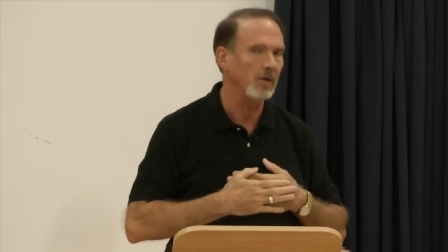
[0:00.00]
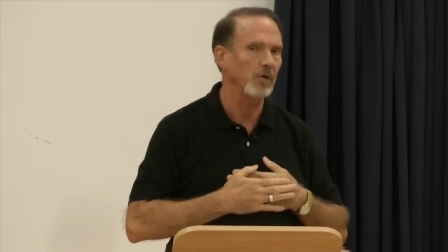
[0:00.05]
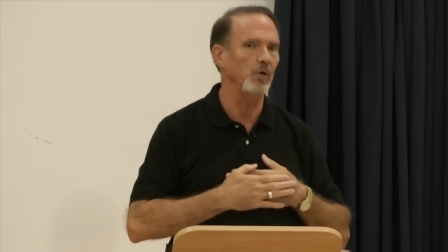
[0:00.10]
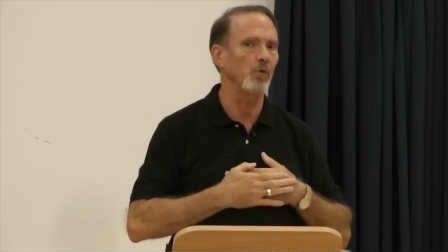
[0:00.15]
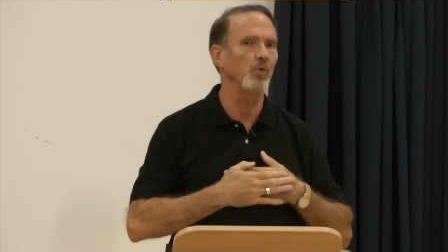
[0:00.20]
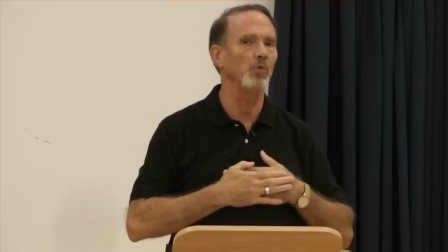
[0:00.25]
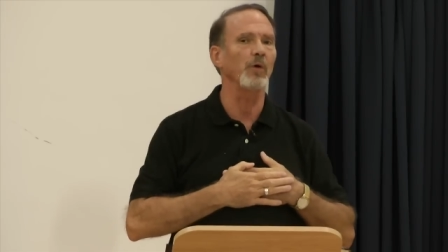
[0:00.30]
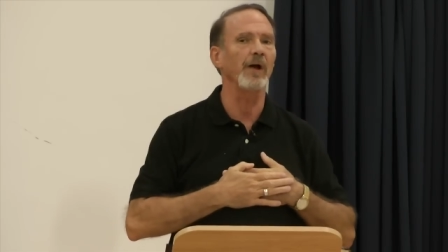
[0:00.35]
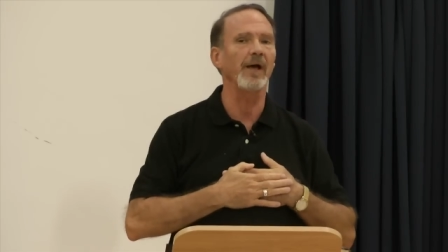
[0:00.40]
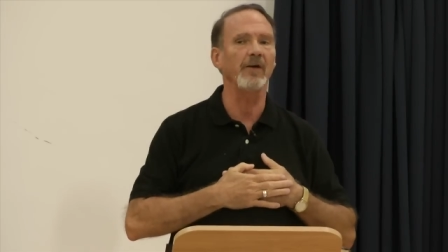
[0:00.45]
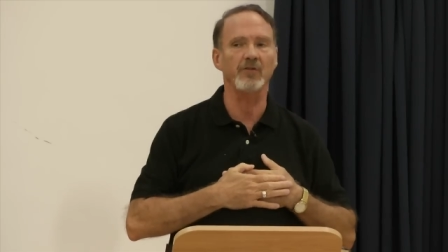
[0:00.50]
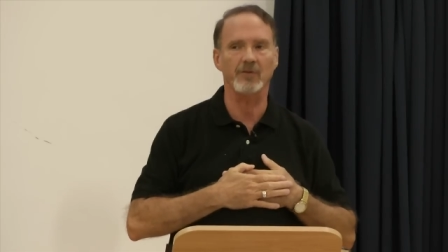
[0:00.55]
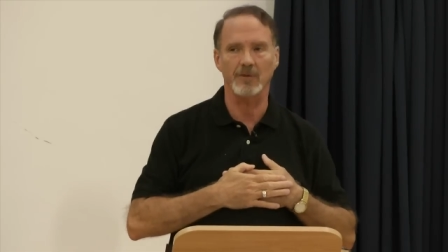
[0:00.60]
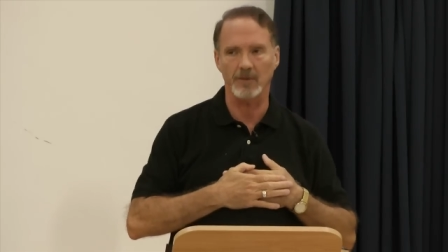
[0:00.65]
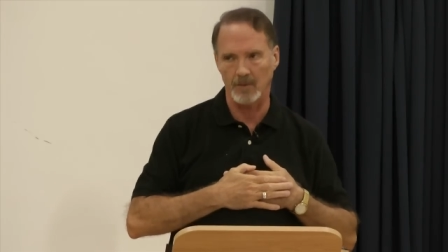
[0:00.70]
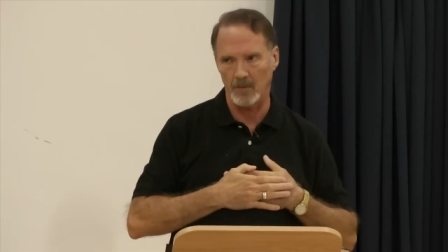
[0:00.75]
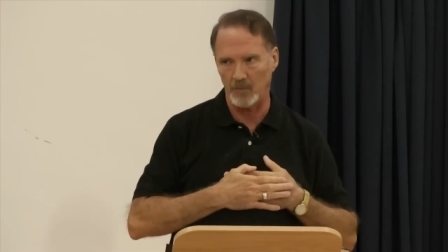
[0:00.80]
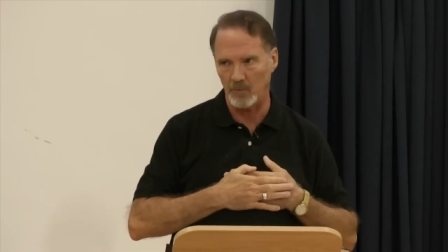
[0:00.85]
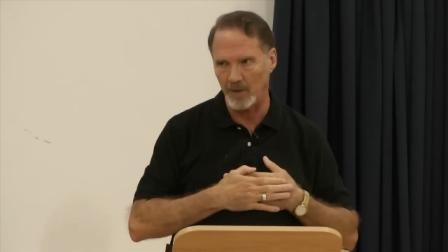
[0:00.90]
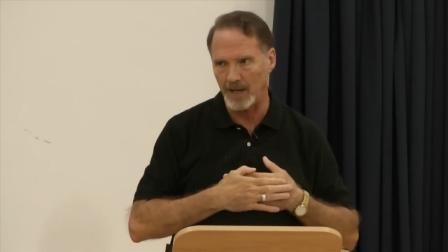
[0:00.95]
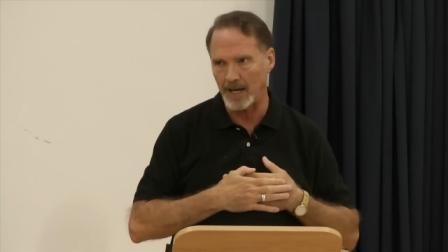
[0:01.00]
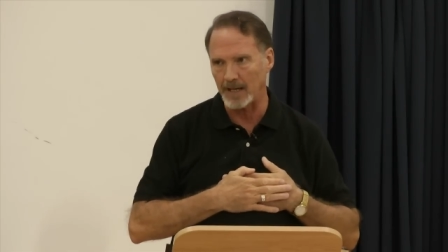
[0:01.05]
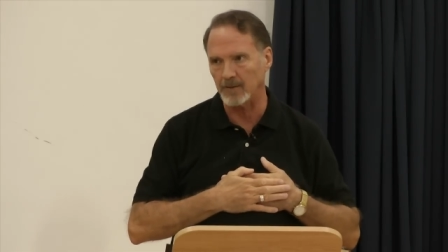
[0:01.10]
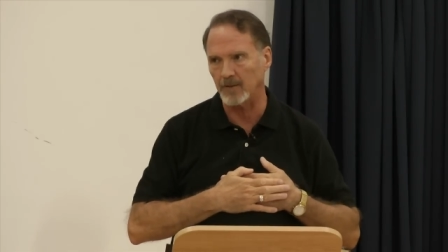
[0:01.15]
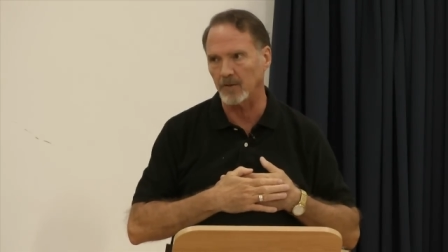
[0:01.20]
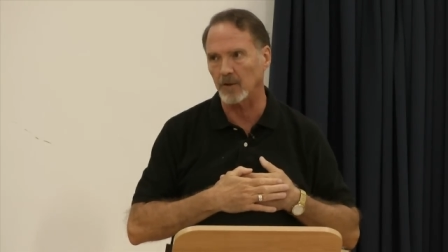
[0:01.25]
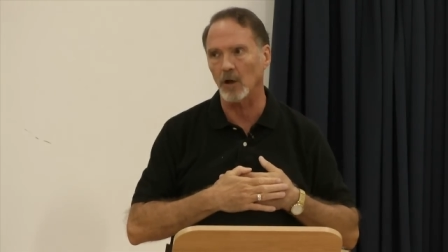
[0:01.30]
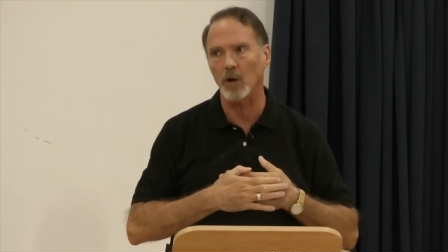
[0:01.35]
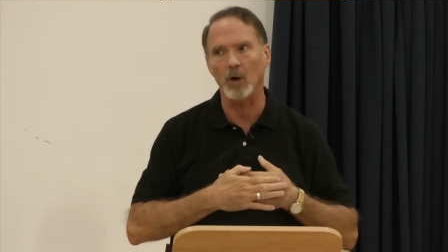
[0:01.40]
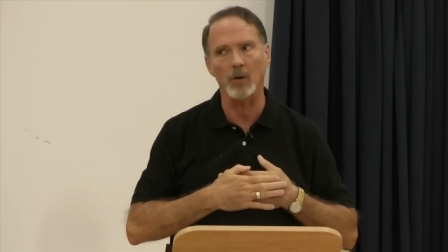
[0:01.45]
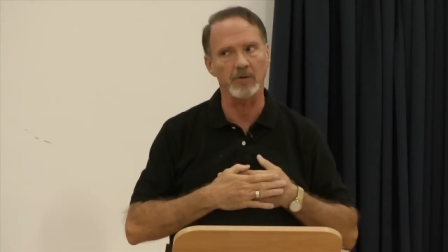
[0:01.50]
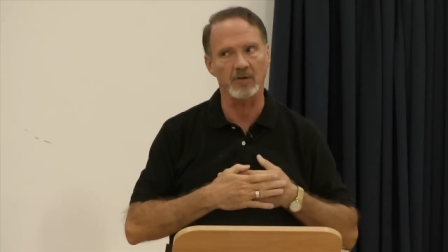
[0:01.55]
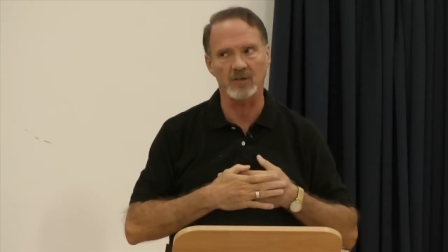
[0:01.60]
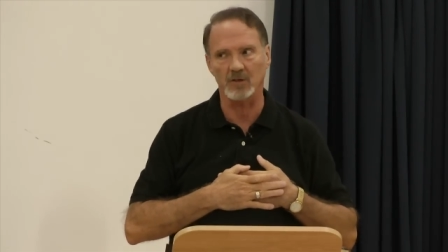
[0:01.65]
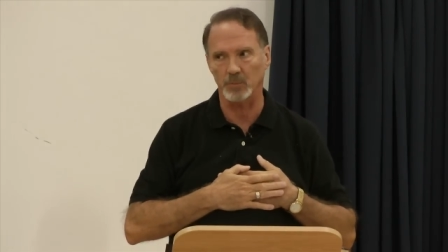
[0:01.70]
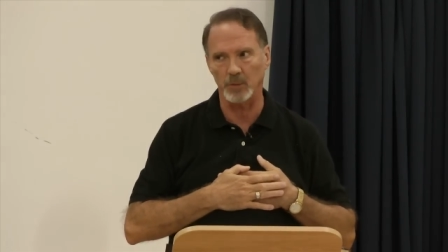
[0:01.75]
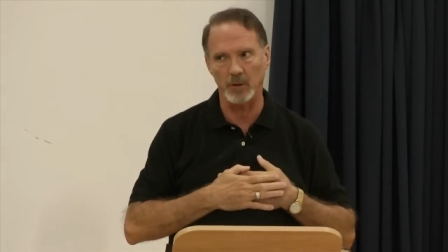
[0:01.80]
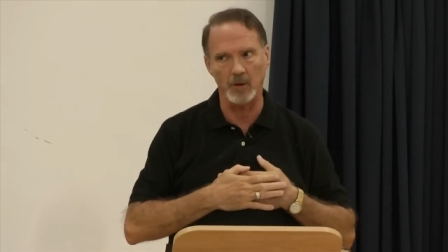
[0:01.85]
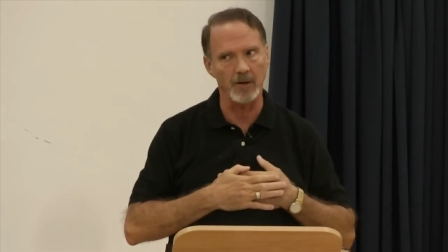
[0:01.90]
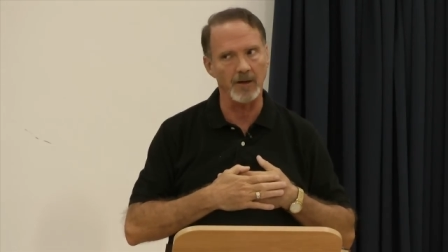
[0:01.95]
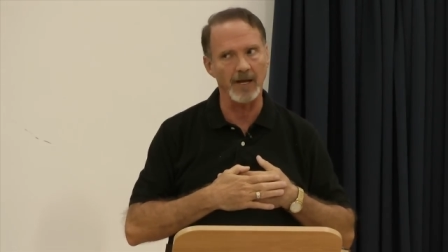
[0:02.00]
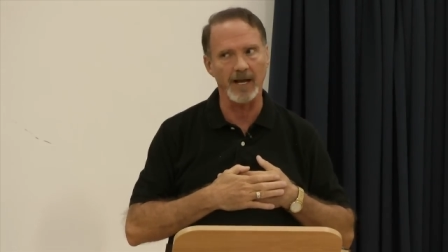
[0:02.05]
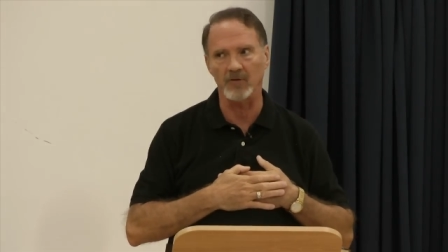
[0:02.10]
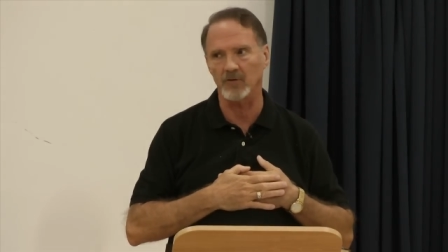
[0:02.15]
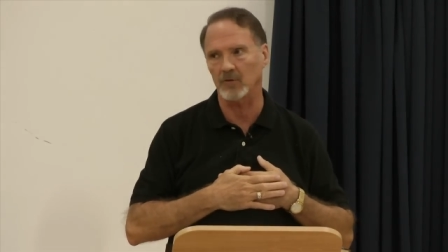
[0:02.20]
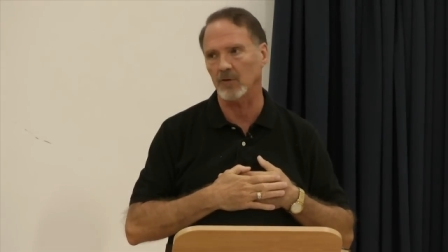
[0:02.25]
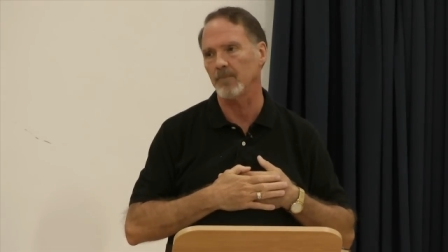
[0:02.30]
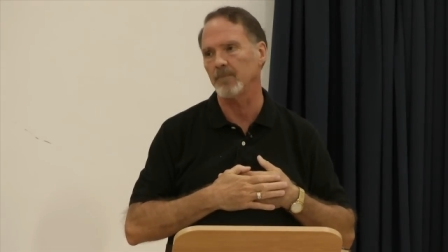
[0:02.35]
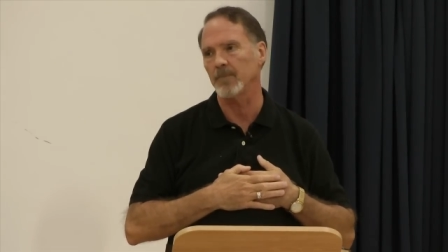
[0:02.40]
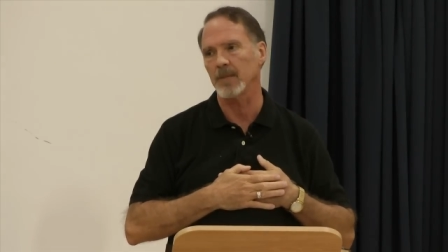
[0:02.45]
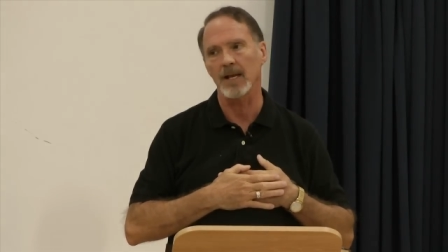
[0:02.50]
You rest in the fact that the Holy Spirit has